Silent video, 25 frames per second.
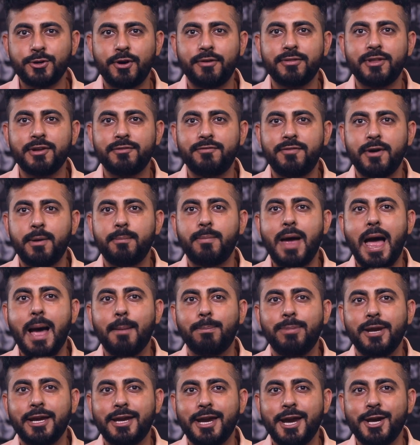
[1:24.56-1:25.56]
of the web
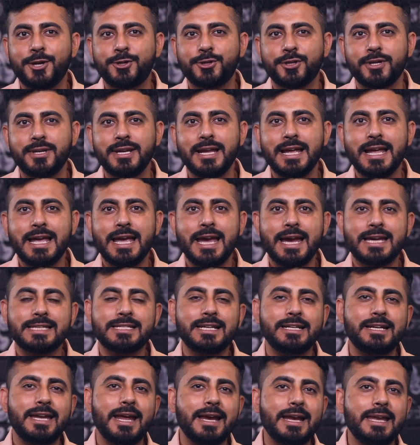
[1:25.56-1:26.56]
application is
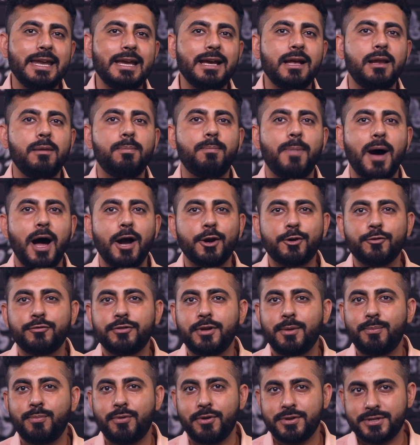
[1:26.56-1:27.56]
a technical part of
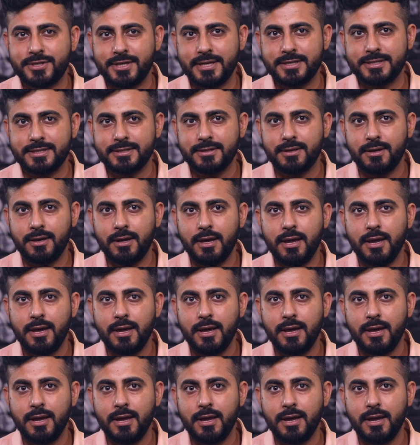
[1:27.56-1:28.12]
the process.